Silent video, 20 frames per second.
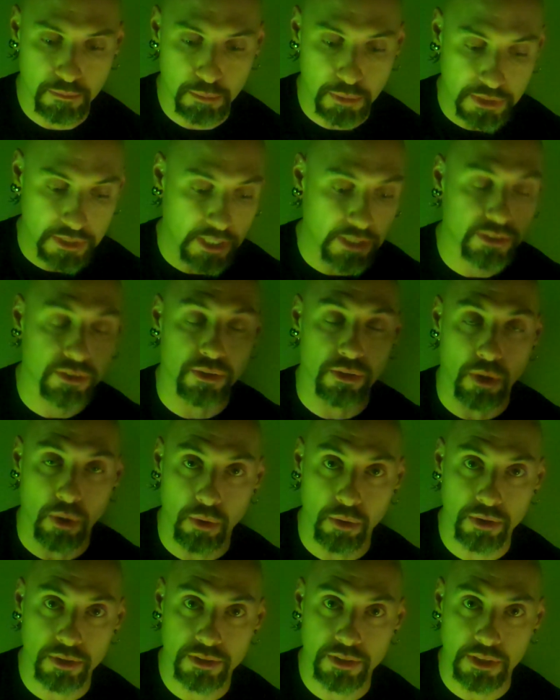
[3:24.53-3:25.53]
potential
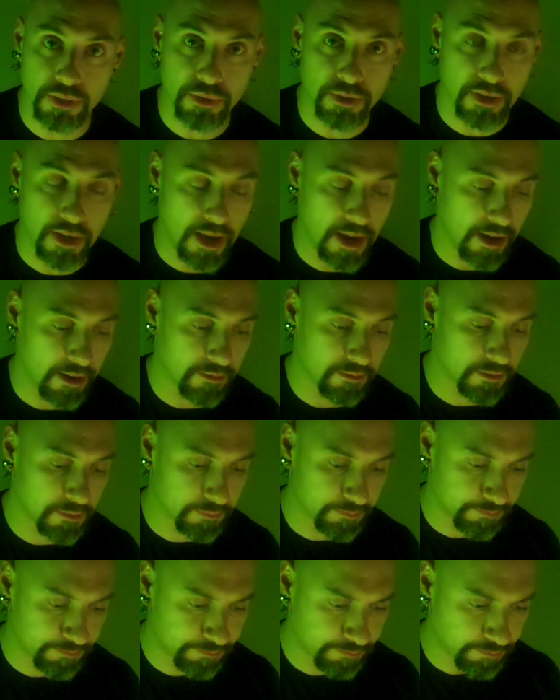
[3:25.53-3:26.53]
goals that you can have
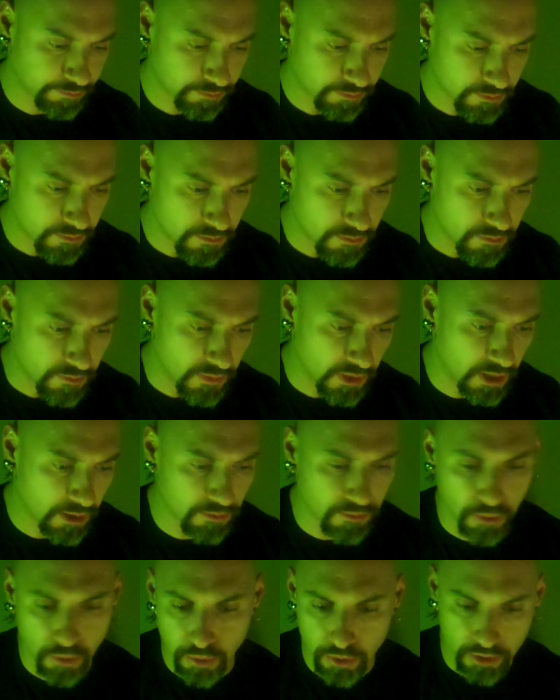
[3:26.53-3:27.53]

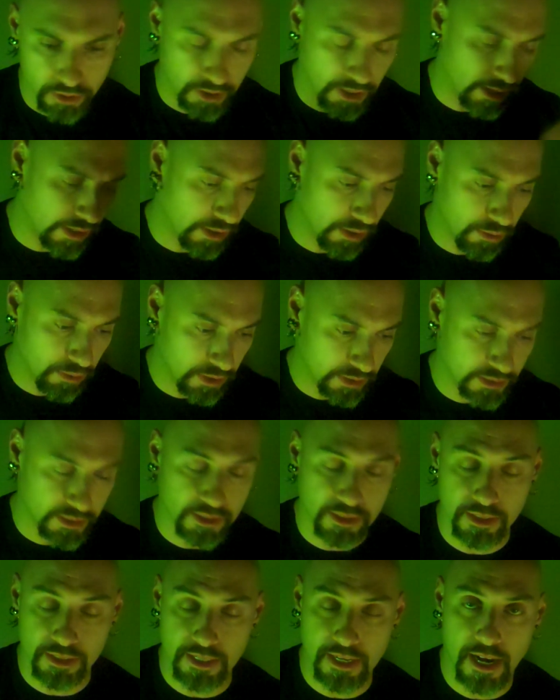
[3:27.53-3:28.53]
for, I don't know,
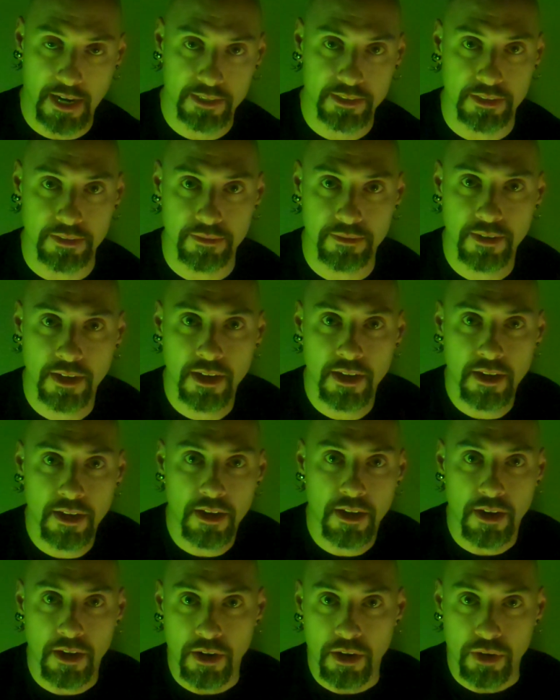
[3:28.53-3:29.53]
ascending the octave,
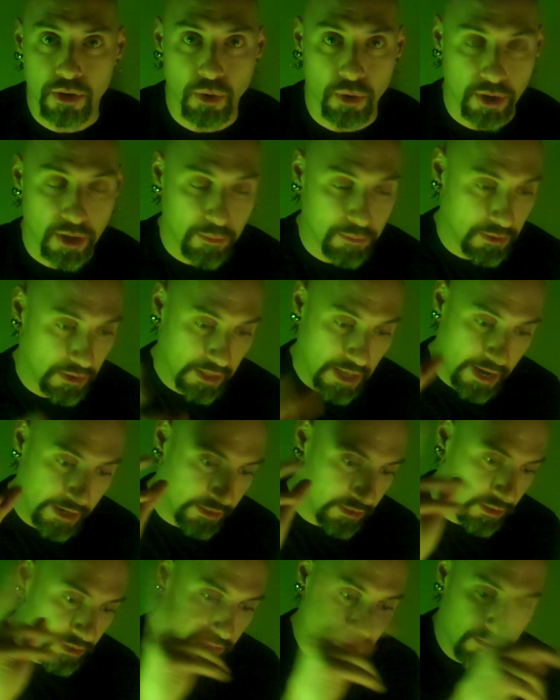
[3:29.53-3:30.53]
going up the
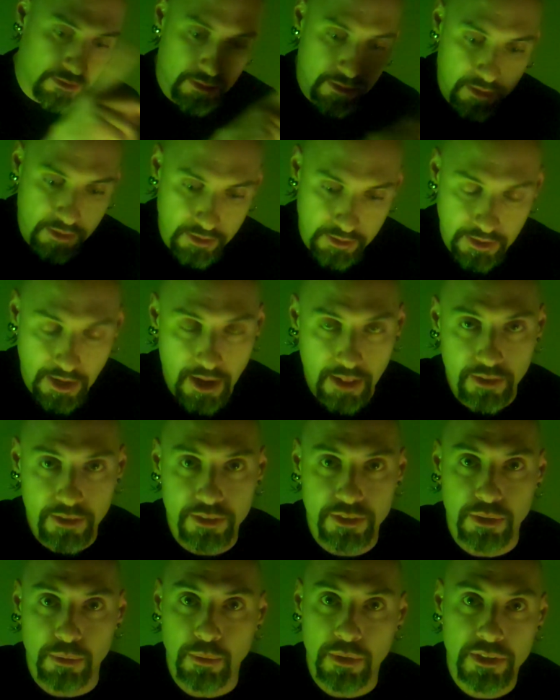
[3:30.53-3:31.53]
ladder of
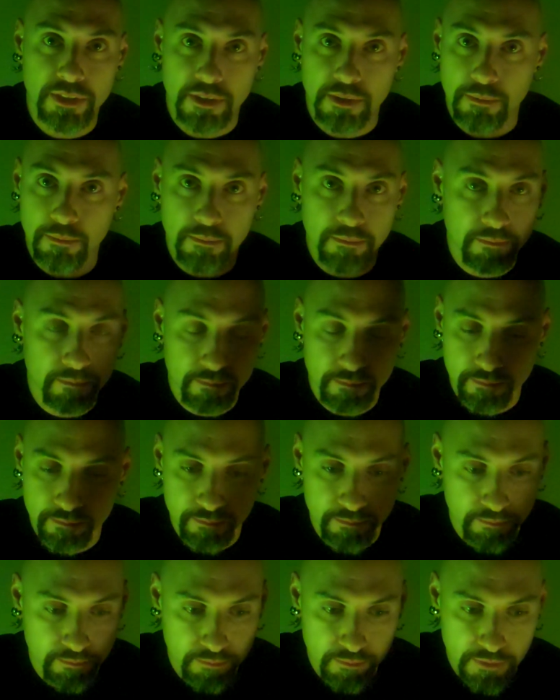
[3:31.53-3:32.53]
knowledge or wisdom,
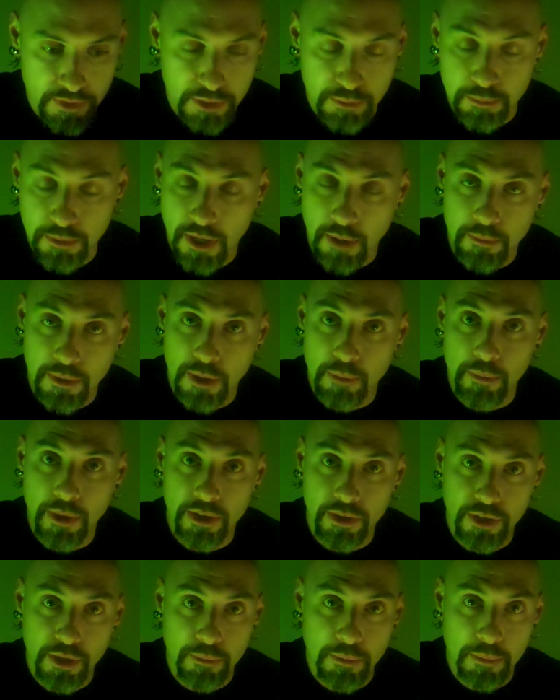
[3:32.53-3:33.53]
just becoming a
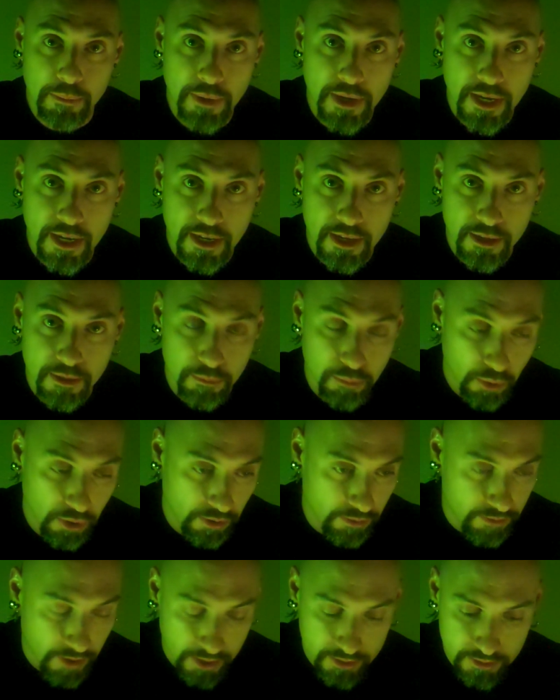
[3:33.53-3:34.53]
better human being, more
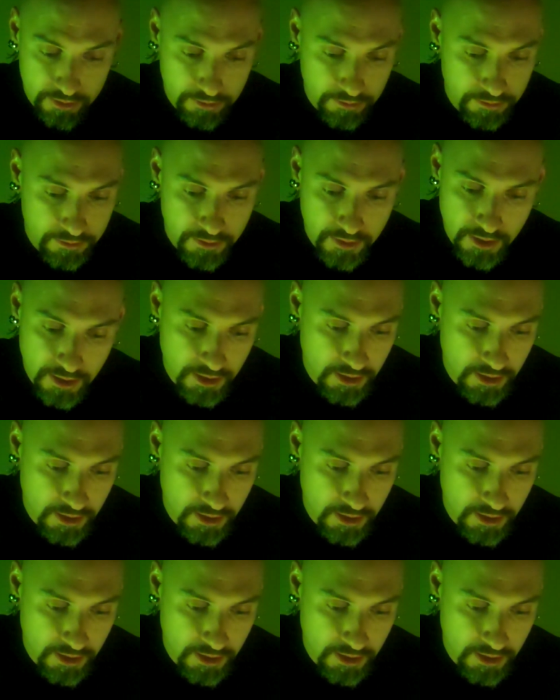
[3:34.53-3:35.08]
effective.